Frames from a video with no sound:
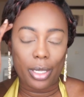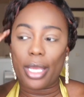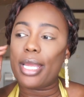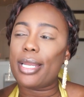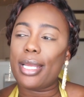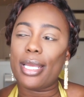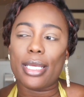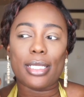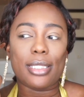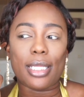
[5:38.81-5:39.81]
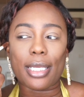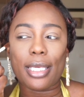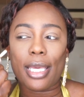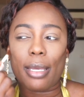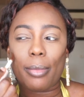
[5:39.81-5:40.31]
It is the
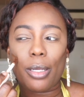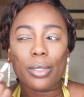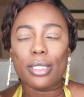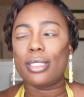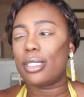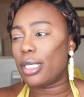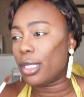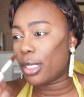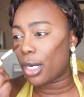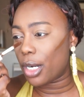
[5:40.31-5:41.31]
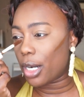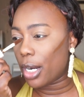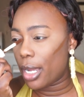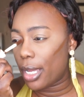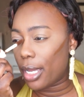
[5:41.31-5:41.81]
Camo
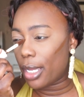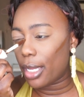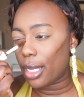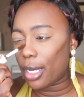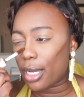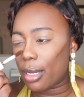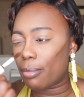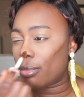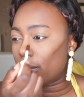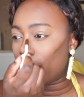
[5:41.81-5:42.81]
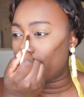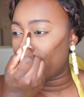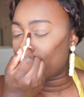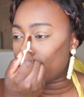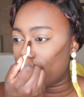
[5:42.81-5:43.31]
Concealer.
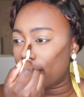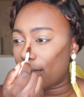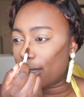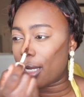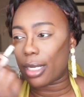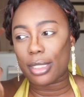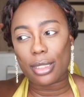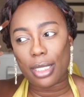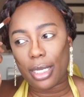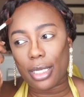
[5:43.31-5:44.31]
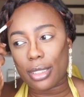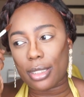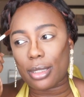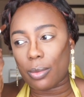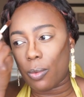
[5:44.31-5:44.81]
Amazing. Honestly,
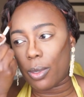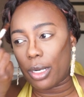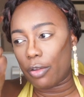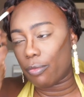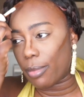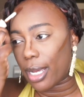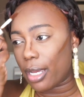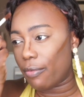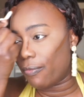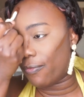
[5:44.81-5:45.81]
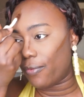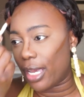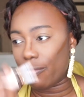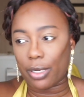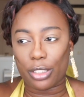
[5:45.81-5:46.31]
it's one of my
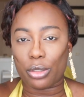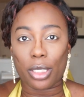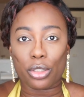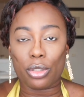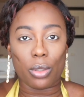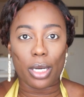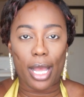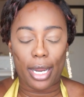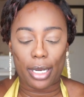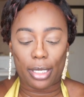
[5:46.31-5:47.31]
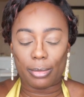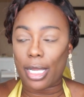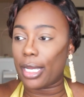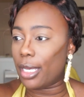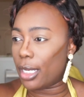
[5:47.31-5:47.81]
favorite drugstore items.
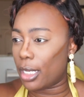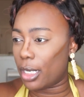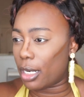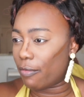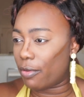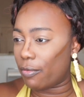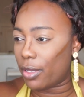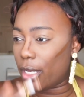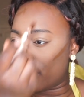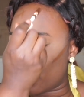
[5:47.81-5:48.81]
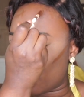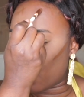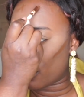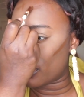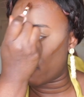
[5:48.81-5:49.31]
I can't get enough of it. It just
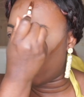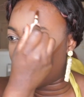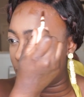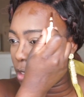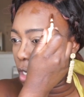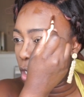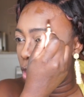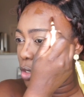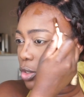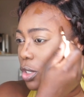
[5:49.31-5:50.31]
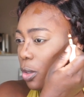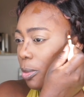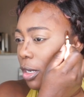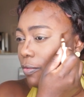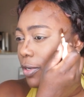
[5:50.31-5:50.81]
warms the face so
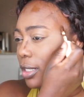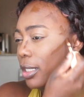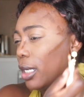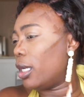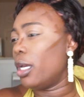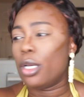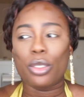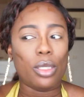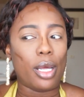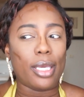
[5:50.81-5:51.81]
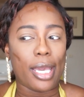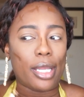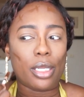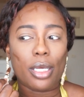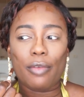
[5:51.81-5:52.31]
perfectly.
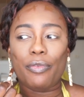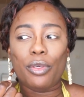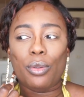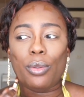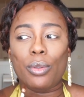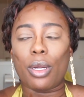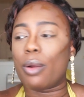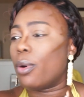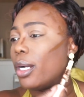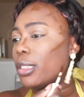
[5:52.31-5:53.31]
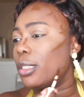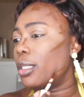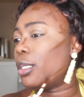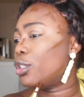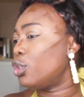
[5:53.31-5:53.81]
Again, if you are watching
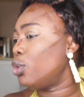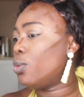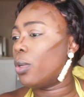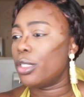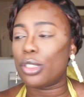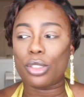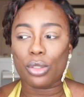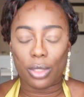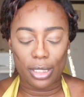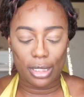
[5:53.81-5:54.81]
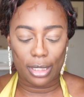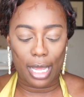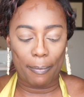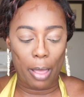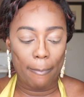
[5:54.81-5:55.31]
this, you want to do this
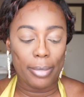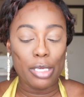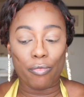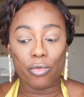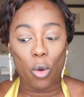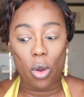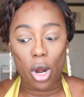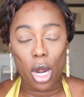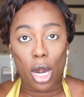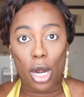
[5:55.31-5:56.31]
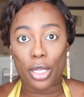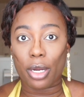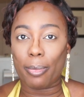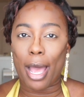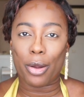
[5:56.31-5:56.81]
step before
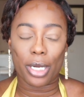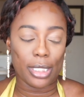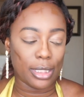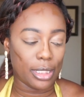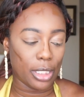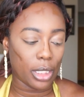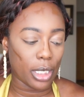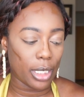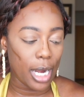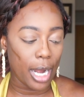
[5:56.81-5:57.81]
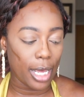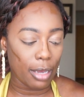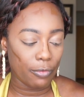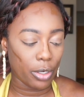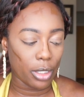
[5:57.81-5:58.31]
your powder concealer, not
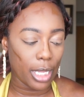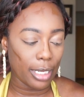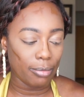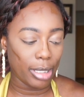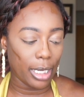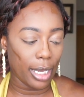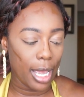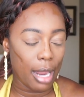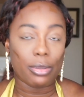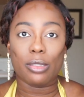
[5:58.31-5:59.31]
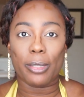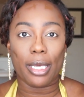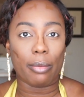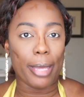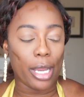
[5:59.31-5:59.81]
after, like me. I was
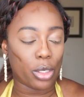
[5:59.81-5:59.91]
being a bad